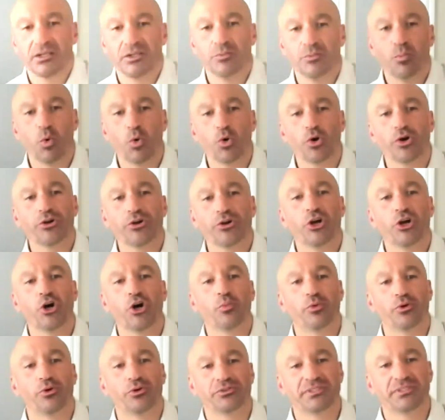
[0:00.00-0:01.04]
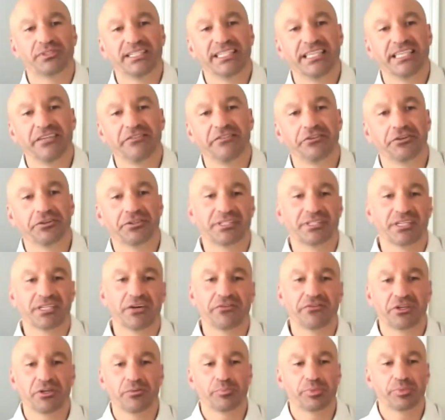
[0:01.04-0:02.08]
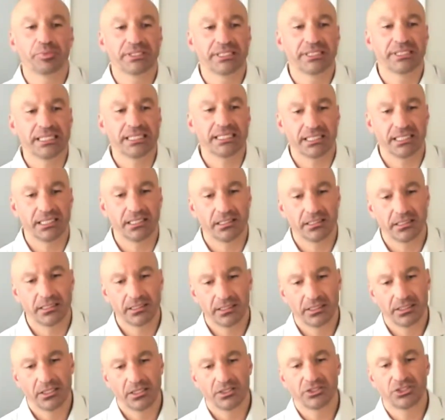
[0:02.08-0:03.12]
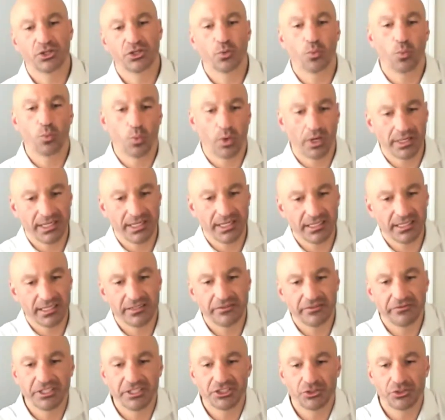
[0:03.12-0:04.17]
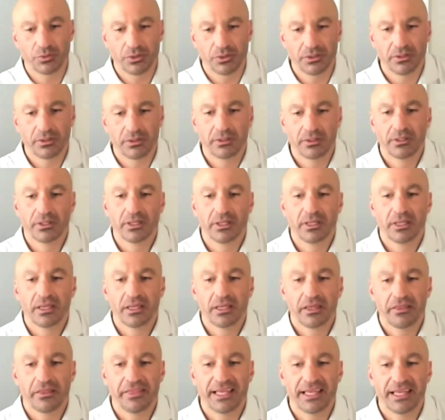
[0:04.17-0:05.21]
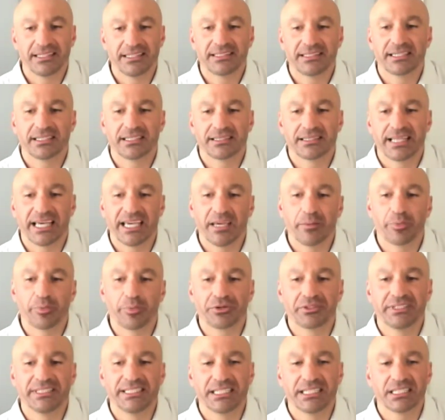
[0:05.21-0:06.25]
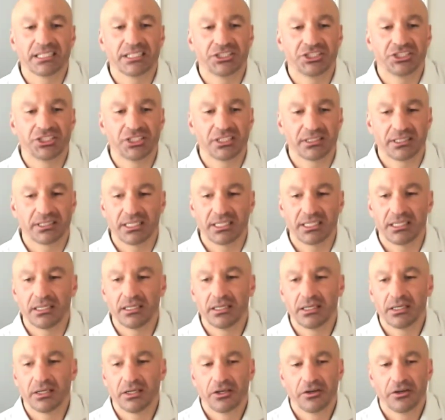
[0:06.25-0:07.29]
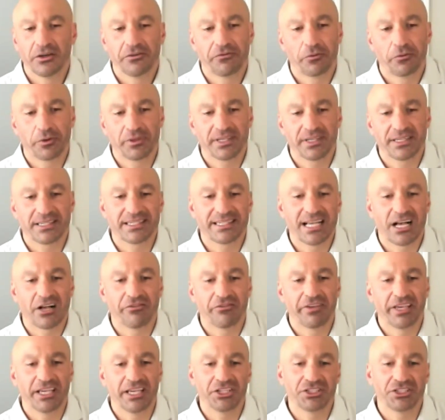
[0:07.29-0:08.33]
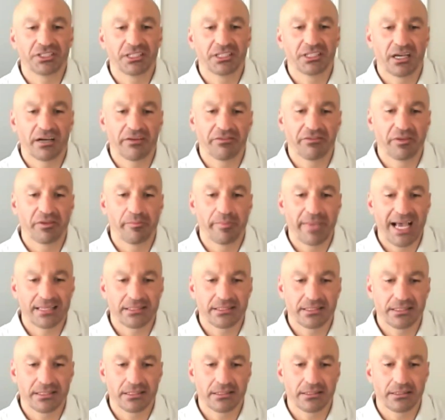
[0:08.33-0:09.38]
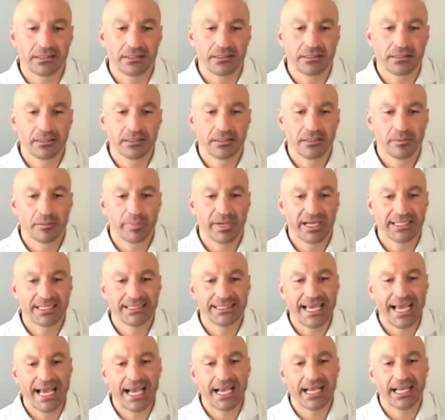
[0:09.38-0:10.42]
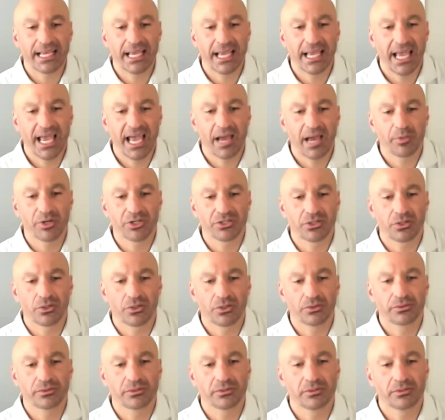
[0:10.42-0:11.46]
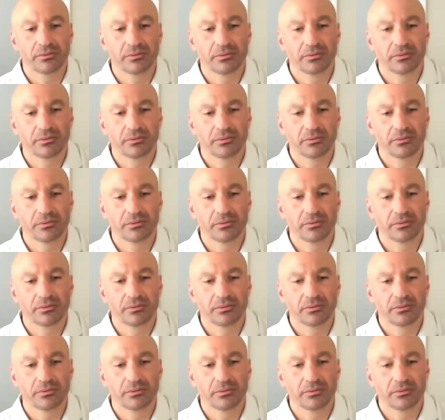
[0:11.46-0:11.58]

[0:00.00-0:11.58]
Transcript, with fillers: more noble to give yourself completely to one individual than to labor diligently for the salvation of the masses by Dag Hammarskjöld.